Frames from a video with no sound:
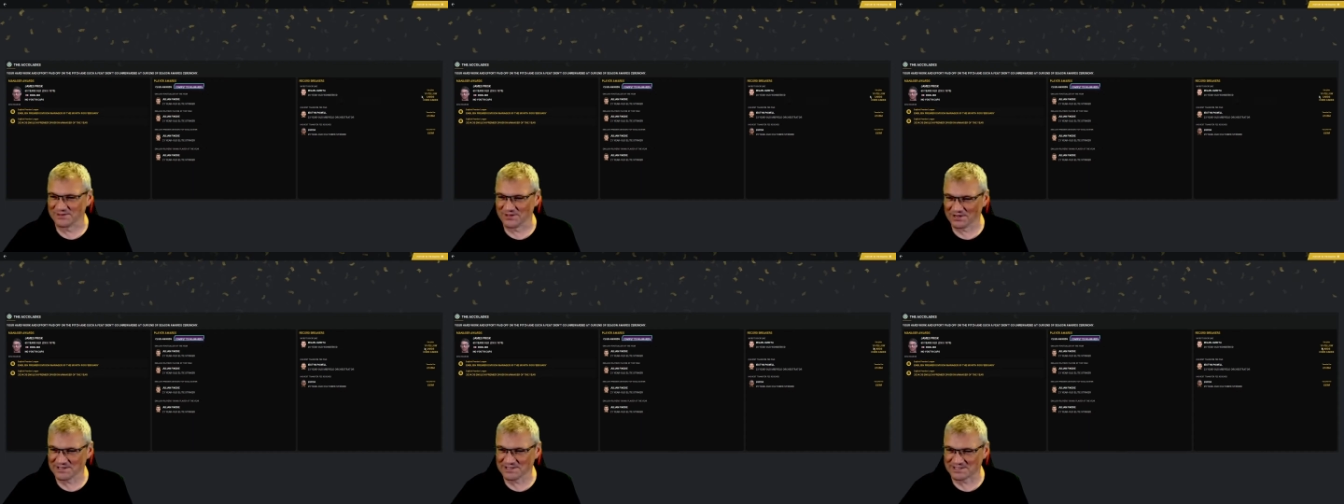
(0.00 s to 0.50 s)

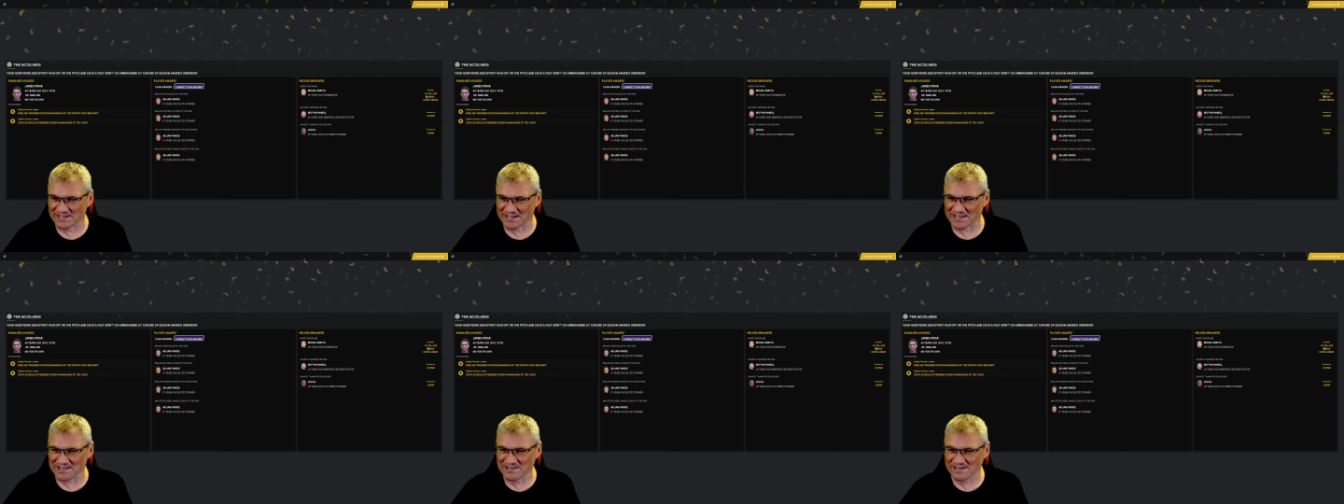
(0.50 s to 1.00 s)

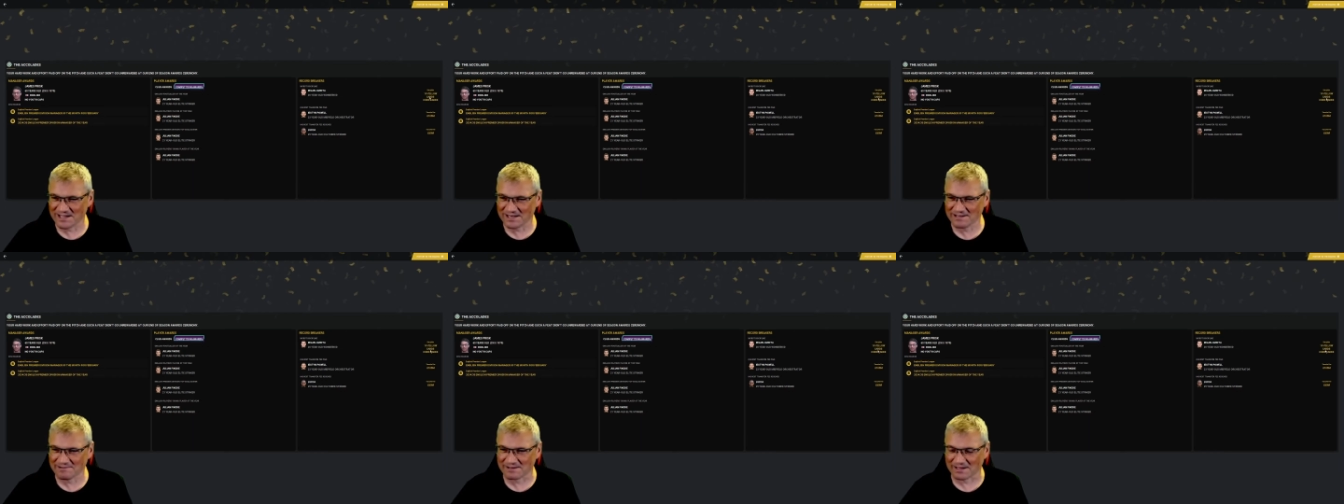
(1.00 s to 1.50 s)
19
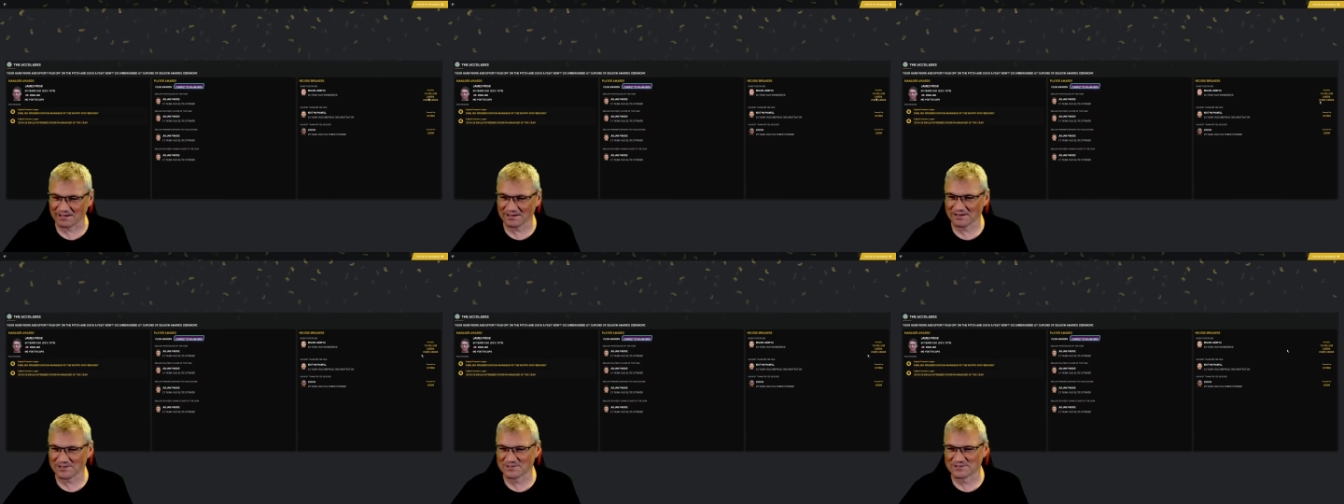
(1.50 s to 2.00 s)
yellow
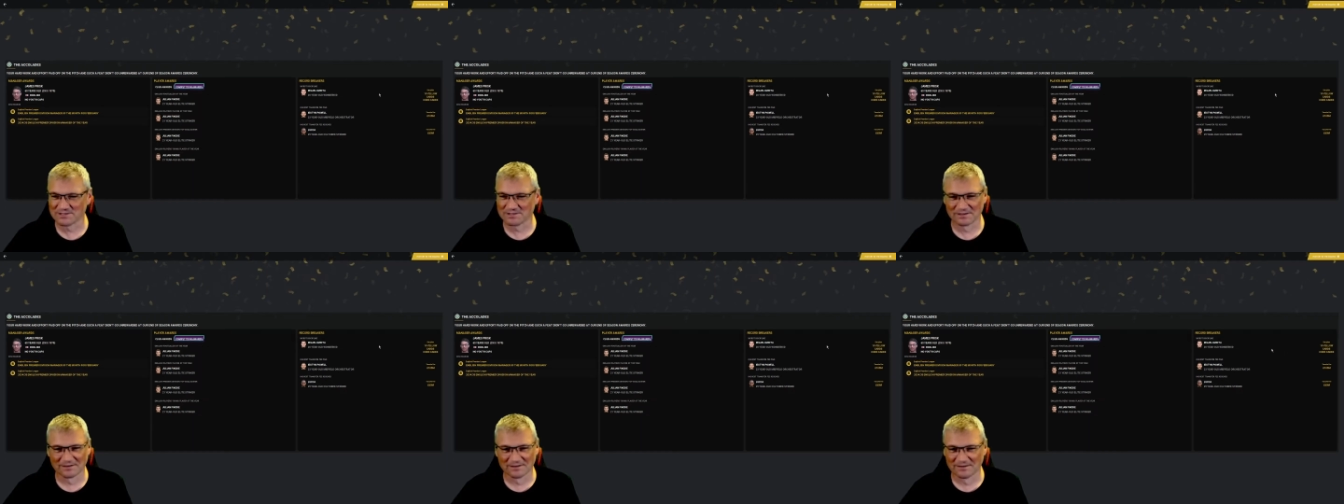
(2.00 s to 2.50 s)
cards.